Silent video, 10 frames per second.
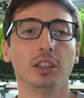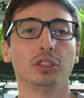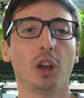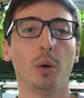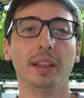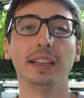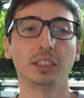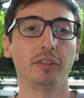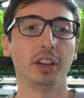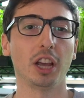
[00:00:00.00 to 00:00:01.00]
So in
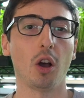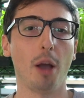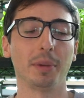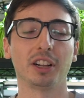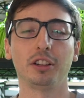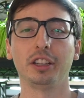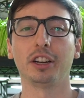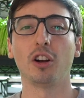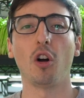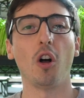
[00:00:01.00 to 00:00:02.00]
this video, I'm gonna
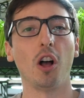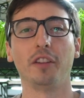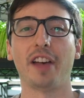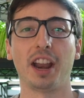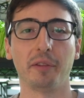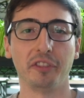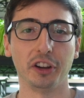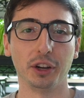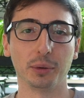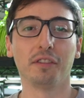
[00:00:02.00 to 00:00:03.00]
clear all of that up for
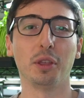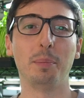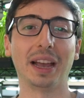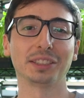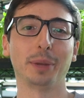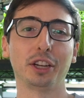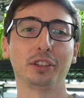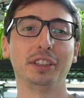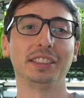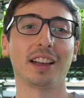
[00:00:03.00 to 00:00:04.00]
you. For the best
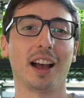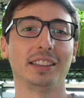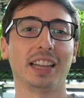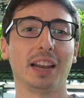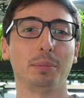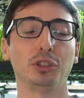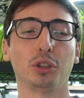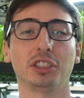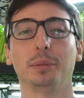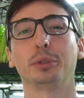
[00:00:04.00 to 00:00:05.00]
microgreens content, be
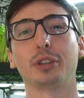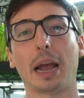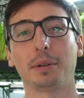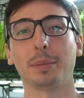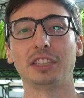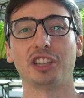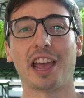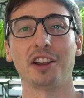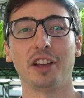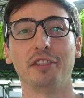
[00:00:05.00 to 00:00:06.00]
sure to subscribe to my
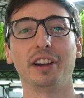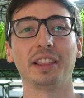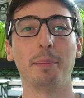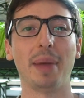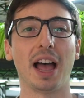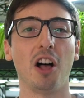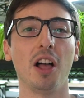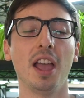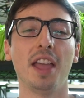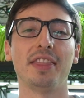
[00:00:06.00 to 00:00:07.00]
channel and ring the
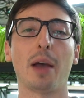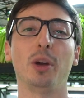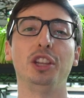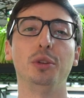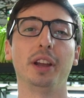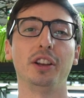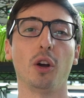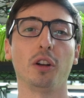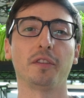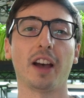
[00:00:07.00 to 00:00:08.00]
bell. That way you get
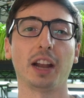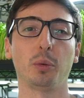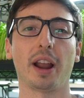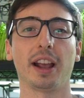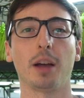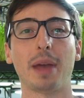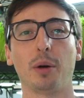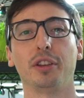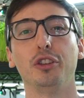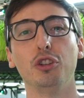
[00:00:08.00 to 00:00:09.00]
notified when I come out
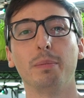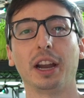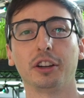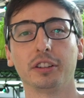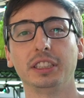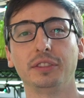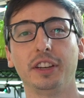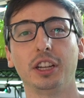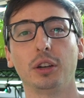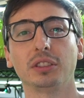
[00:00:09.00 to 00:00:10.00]
with new microgreens
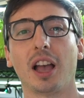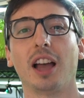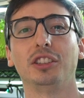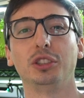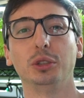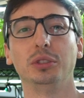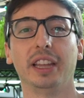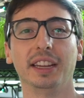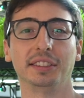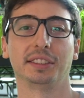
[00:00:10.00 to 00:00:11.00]
videos on
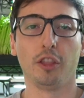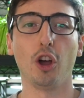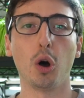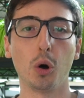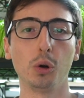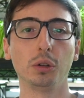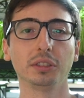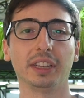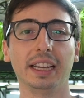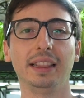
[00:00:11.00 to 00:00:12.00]
Tuesdays. The
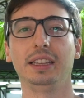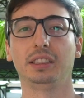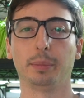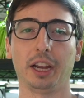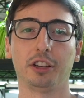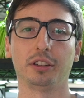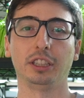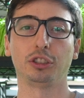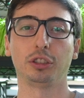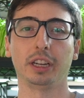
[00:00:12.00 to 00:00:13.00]
holes in these
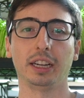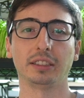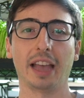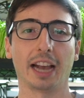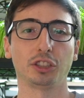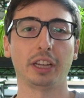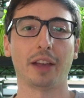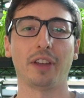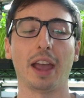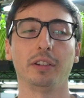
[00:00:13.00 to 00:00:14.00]
microgreens trays actually
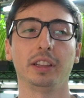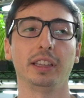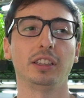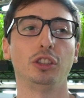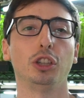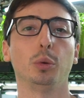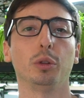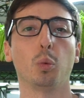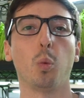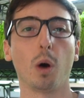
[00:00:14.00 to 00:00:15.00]
have everything to do
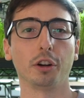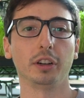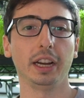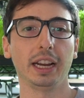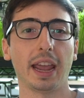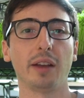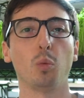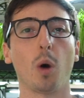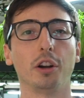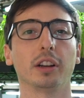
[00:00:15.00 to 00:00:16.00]
with watering
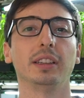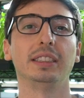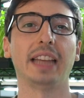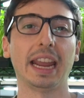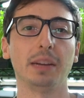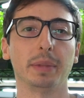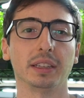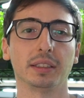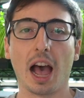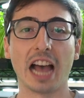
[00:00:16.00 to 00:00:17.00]
and water
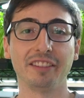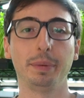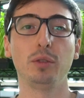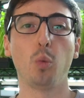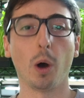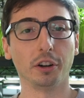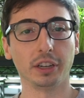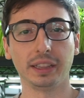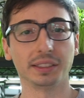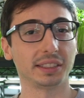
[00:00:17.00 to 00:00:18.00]
containment. I've been
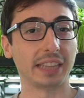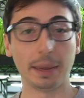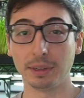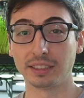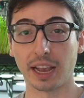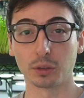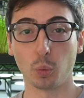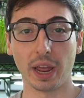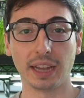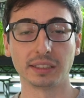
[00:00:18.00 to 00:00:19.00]
watering the same exact
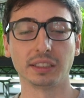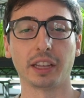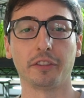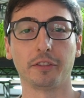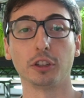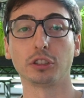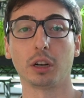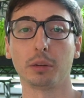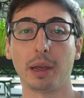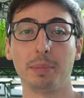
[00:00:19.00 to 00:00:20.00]
way since I first
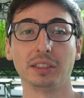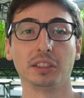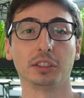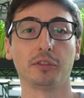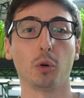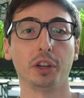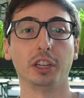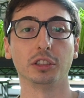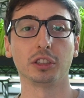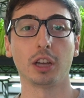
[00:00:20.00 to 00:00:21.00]
started my business four
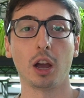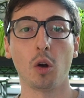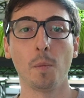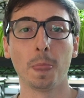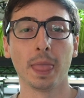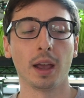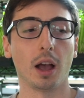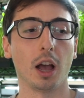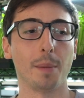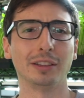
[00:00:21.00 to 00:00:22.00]
years ago.
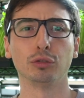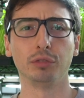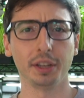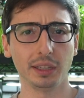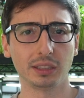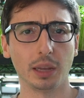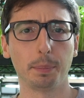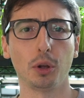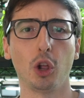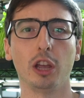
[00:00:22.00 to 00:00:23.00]
Um, it's really
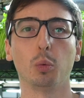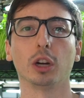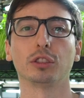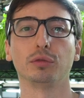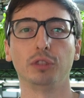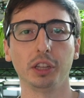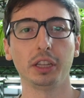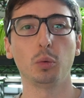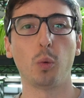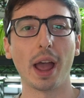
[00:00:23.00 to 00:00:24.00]
simple, it works
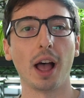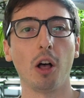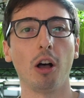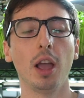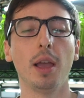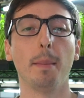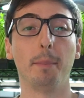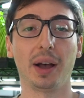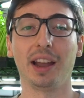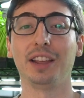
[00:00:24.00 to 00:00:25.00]
really well,
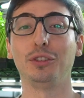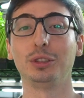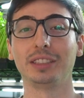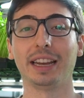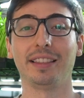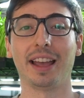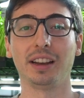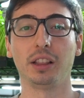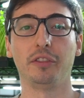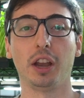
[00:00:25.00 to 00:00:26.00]
but if you stay to the
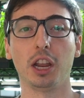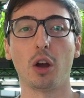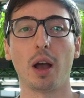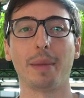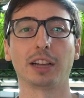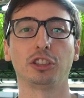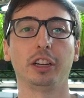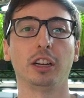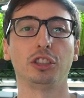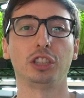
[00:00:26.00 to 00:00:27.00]
end of the video, I'm actually
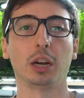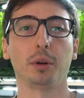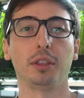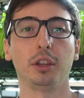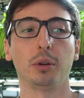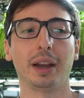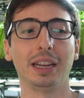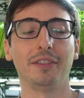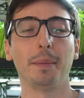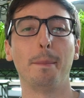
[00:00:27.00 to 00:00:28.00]
gonna share with you an
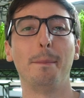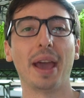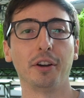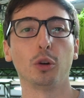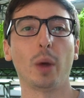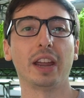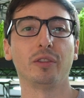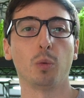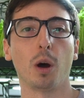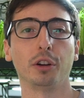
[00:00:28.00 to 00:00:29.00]
even better way
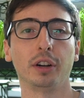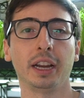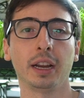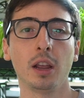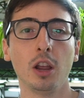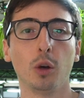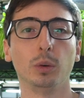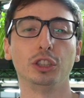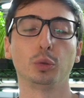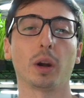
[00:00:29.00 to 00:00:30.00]
of watering,
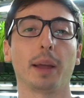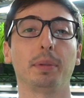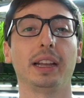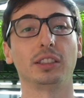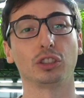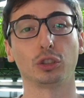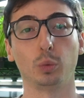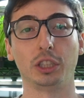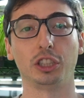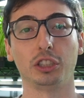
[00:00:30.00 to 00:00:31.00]
which is what I plan to
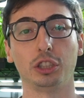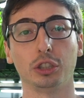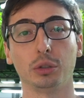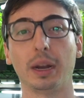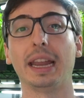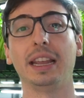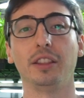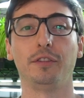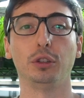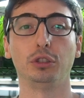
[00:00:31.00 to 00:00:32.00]
switching to in
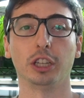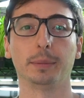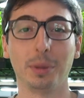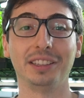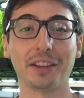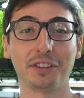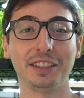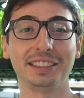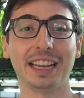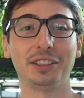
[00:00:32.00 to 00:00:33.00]
the future. But
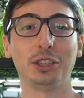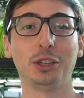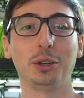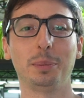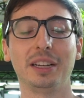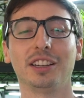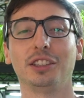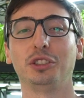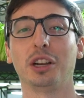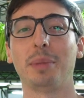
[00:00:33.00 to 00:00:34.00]
definitely stay tuned
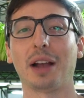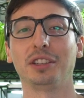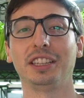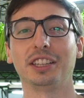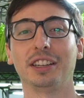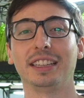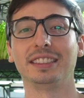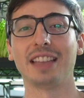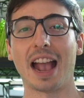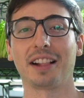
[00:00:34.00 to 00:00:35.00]
because you're about to hear
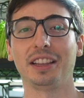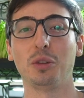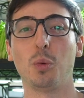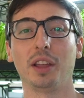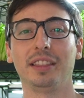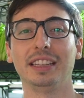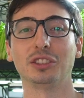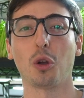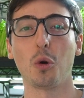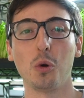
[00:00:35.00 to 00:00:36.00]
exactly what
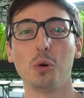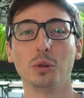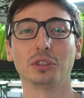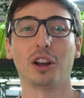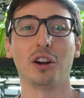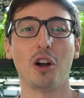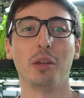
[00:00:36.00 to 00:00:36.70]
these holes are all